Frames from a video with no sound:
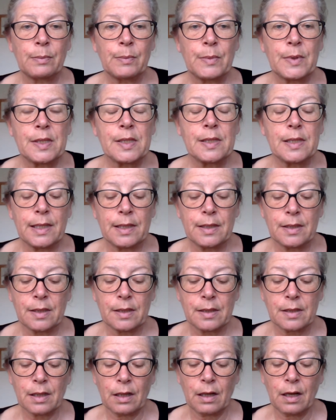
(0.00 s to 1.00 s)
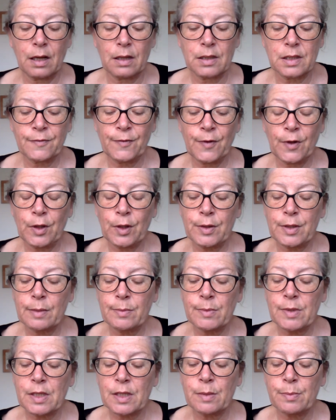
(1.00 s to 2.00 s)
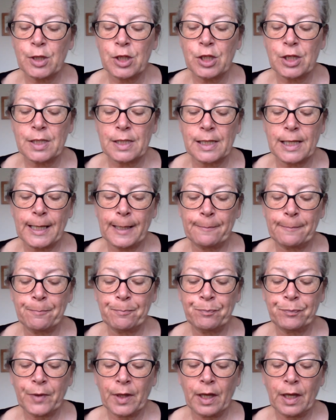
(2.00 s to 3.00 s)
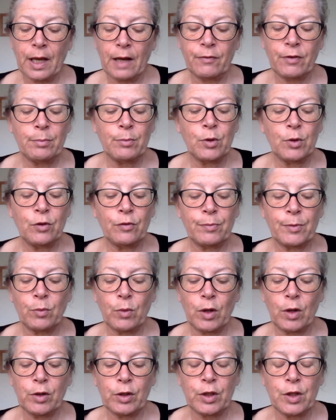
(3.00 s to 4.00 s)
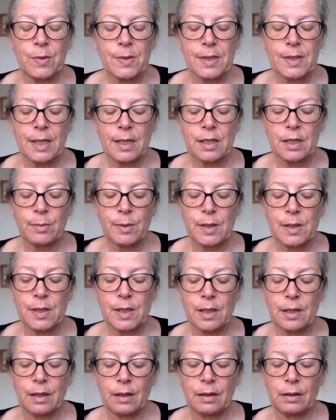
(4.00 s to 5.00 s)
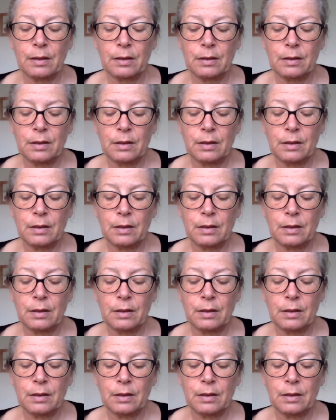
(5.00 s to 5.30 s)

Mrs. Linton's glance followed him suspiciously. Every movement woke a new sentiment in her.